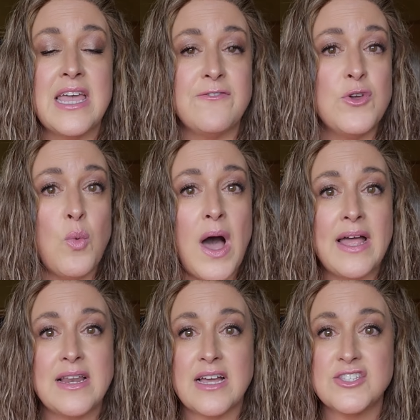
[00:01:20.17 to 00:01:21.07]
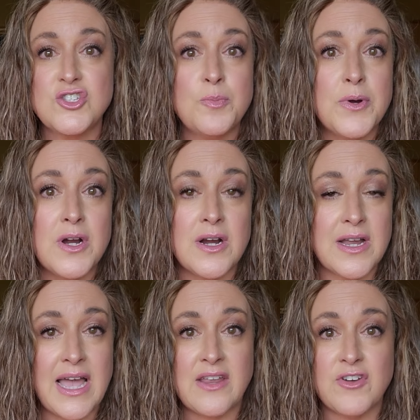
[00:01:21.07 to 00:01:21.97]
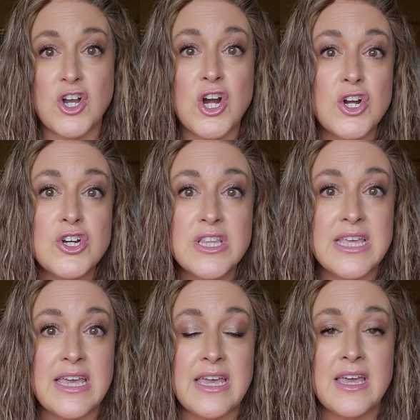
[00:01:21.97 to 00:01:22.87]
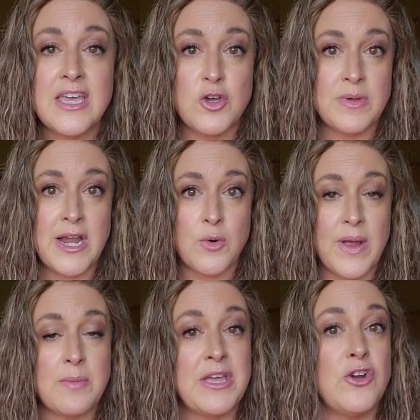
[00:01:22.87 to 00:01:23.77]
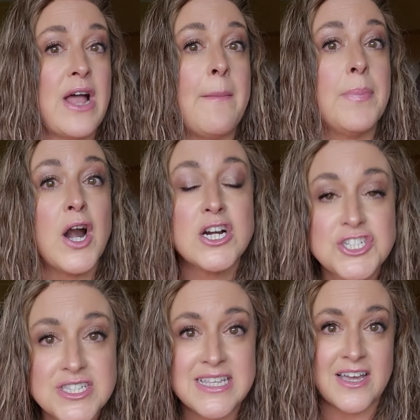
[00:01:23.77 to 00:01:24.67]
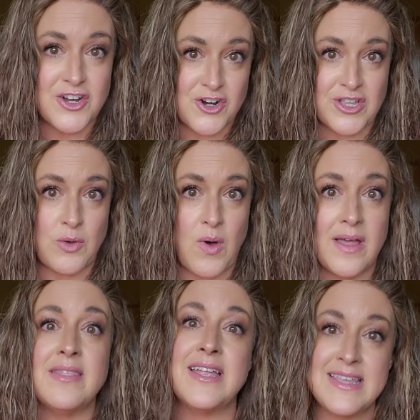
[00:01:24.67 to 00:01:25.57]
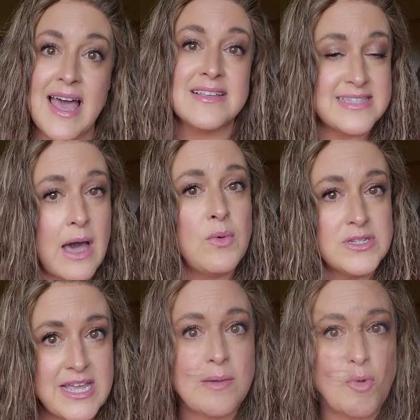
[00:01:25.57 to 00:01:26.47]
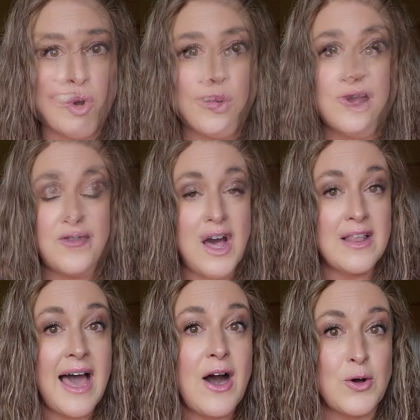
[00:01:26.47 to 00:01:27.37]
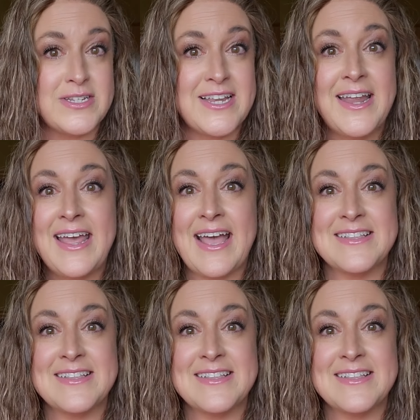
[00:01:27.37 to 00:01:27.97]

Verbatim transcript: If you want a super kind of curly human hair wig, but you're not purchasing a curly one, then yes, that will take Girls more do work. fall out.